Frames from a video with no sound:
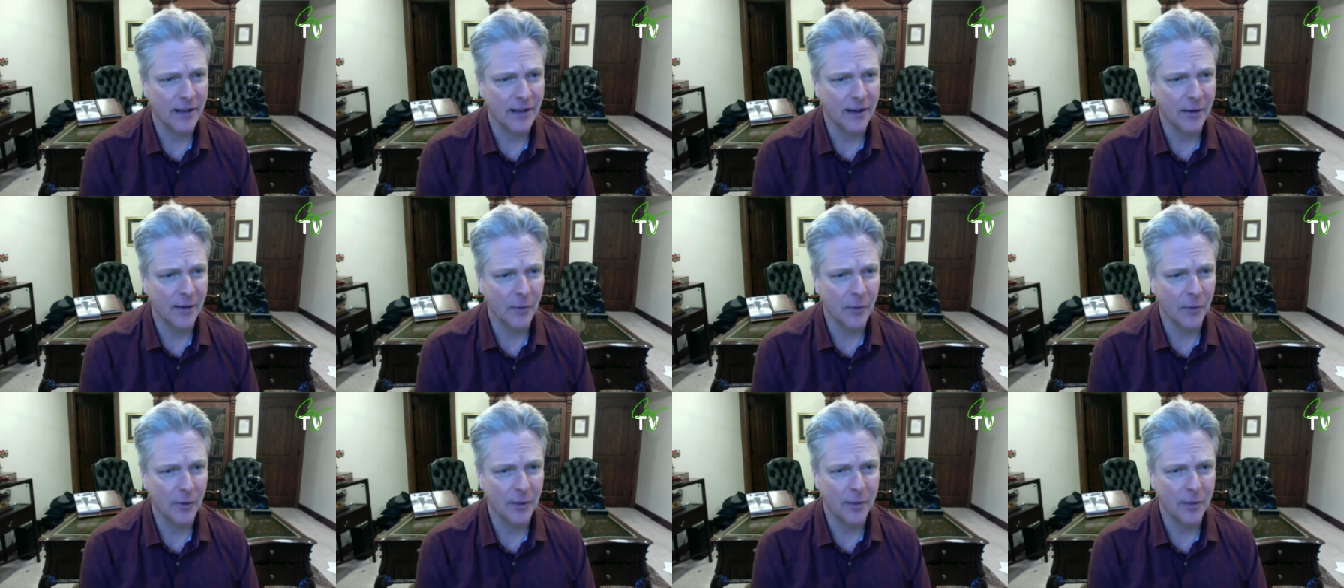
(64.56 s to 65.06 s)
uh,
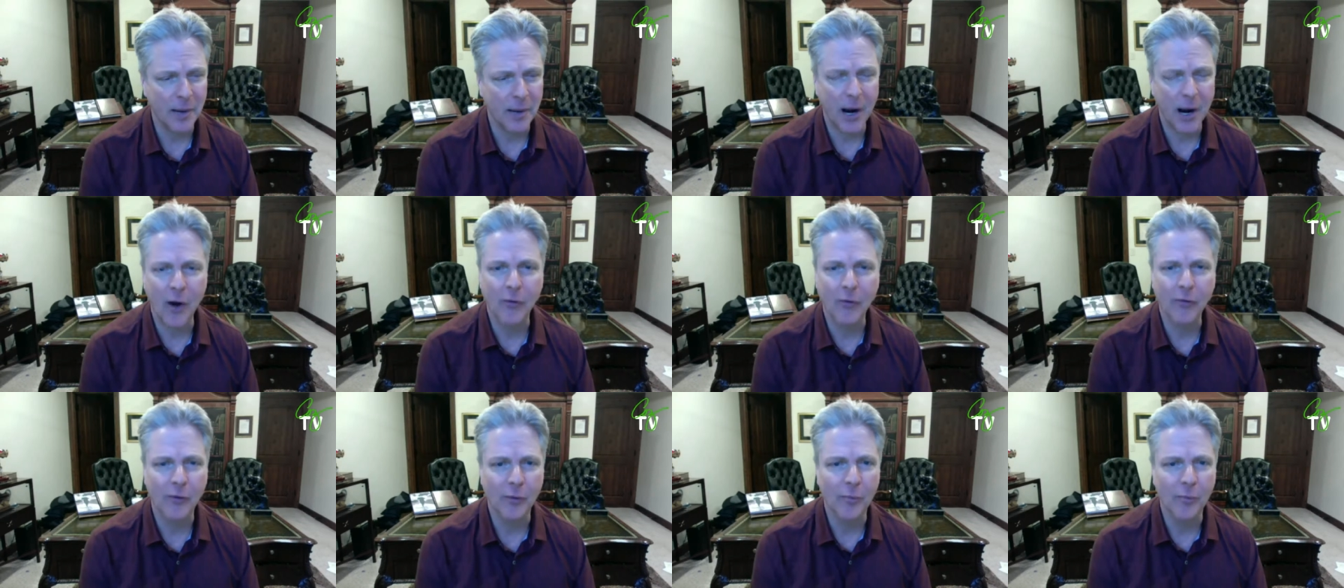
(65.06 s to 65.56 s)
really
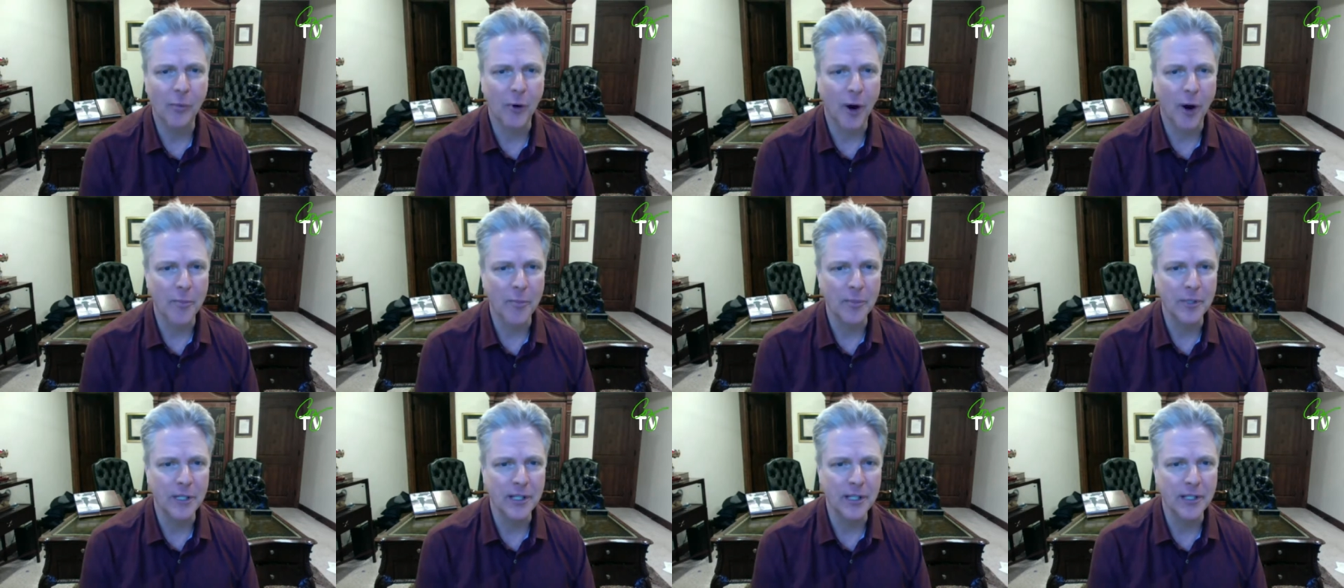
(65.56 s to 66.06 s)
powerful
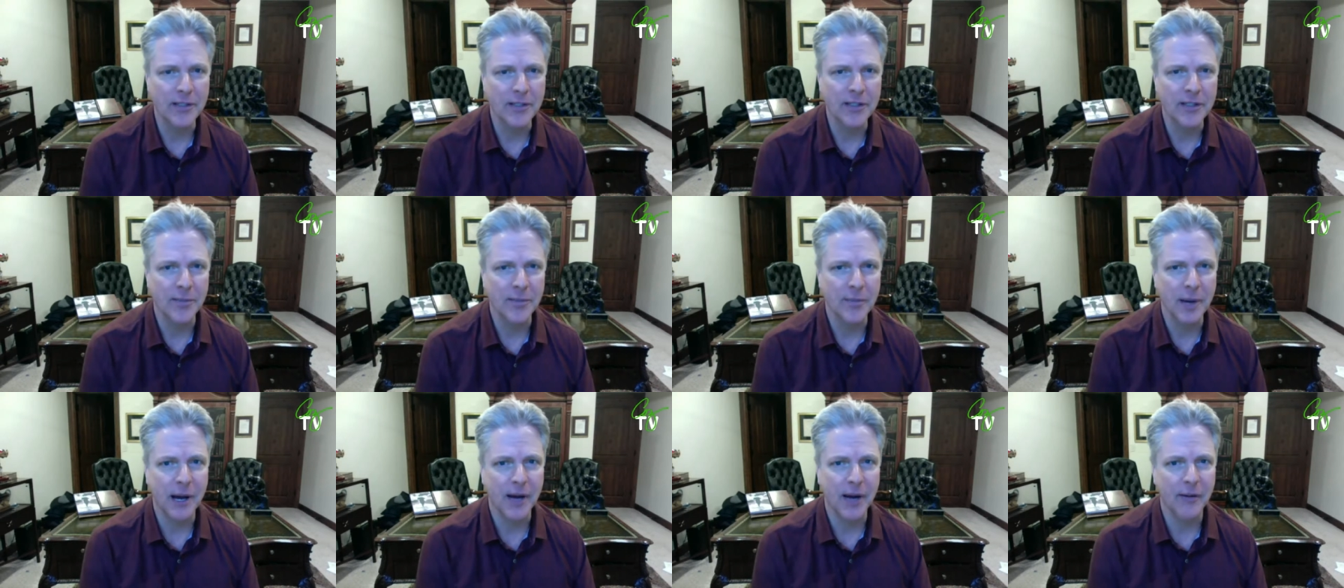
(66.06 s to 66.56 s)
promptings
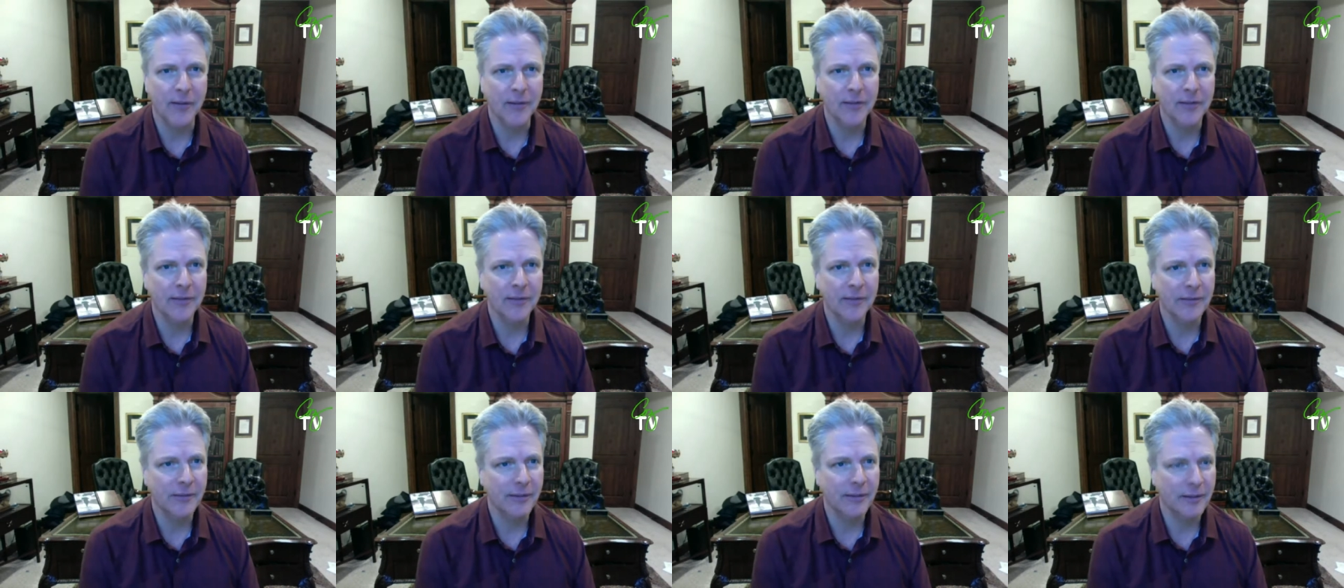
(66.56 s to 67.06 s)
about,
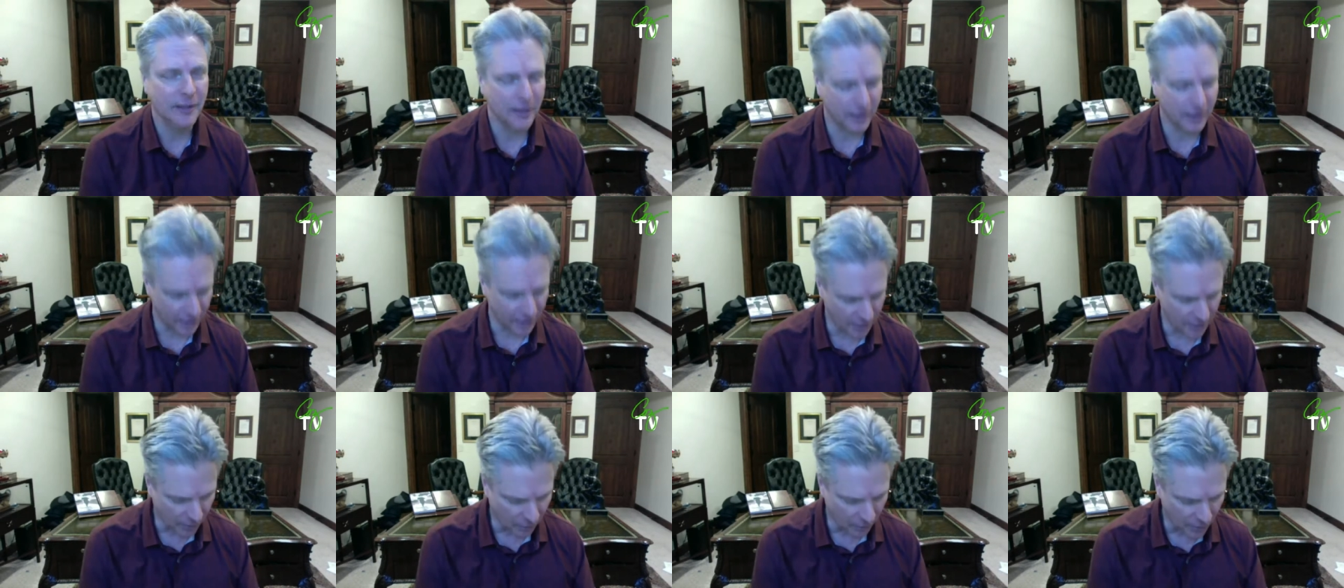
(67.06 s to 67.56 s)
you
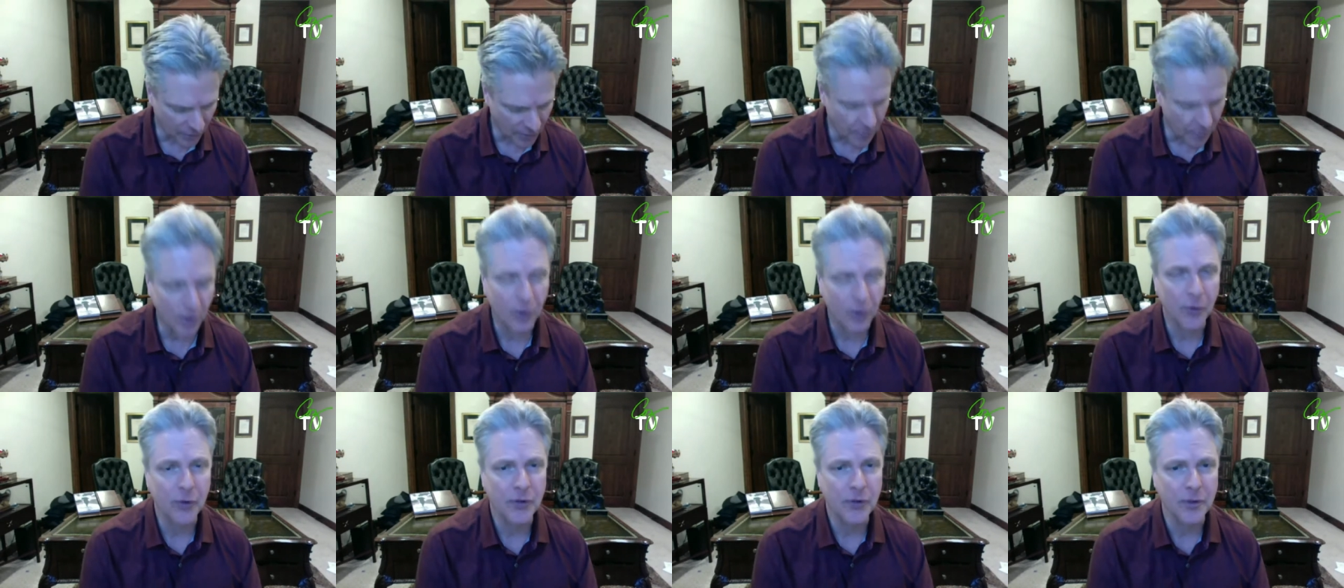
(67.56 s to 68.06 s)
know, what the
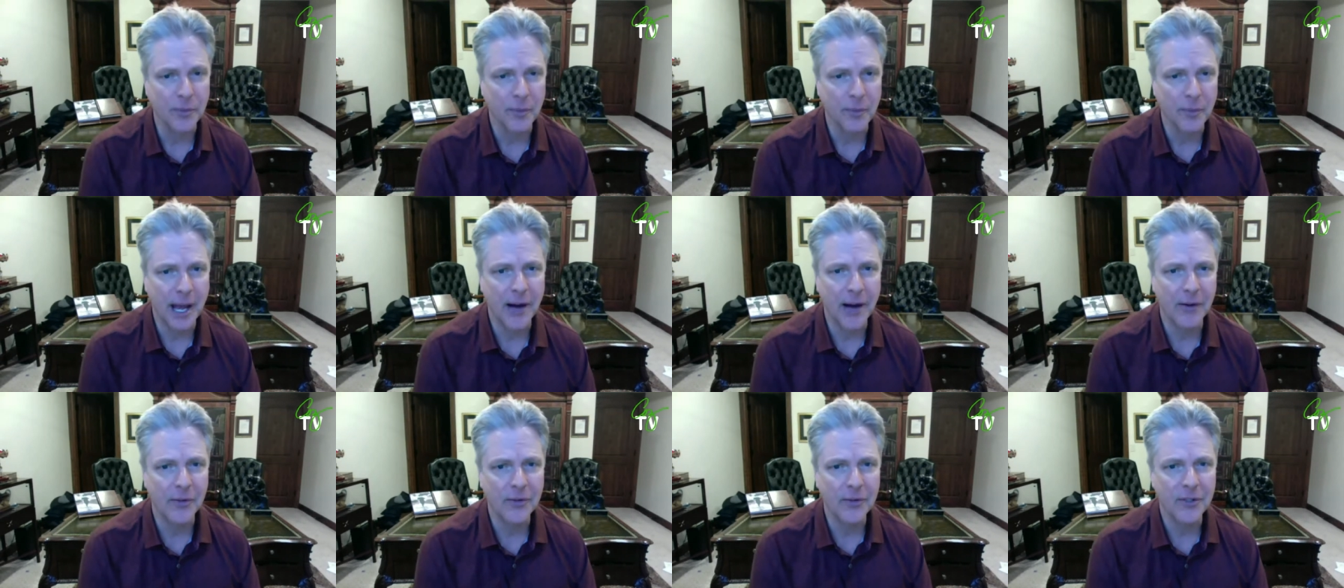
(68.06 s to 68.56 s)
book was
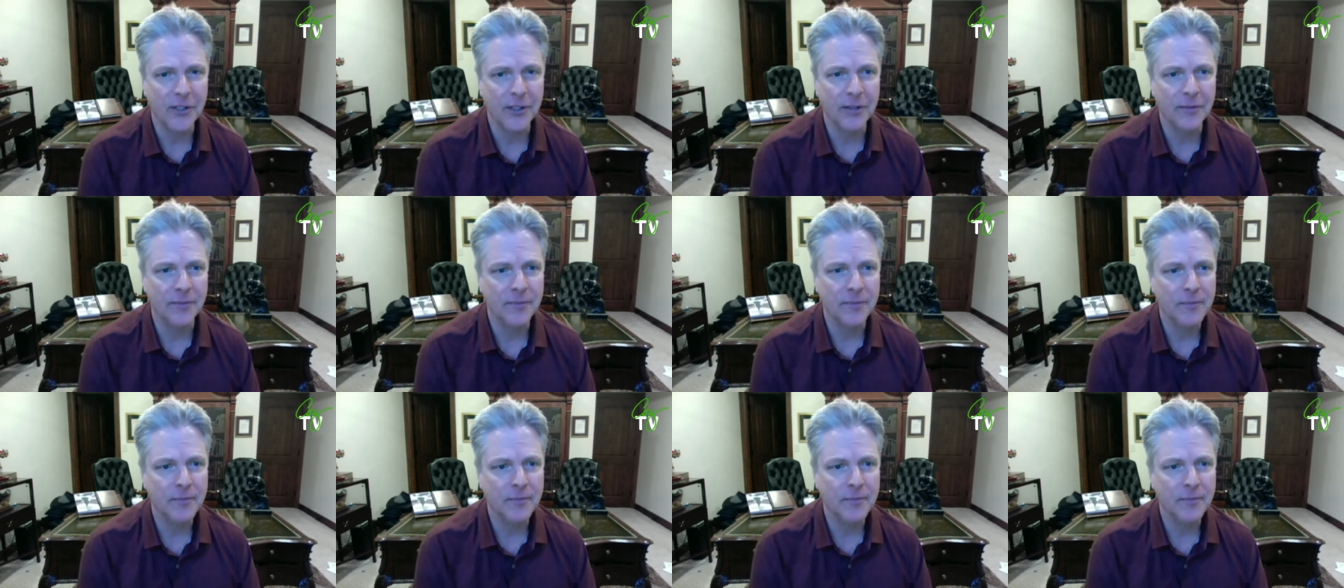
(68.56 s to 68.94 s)
about, and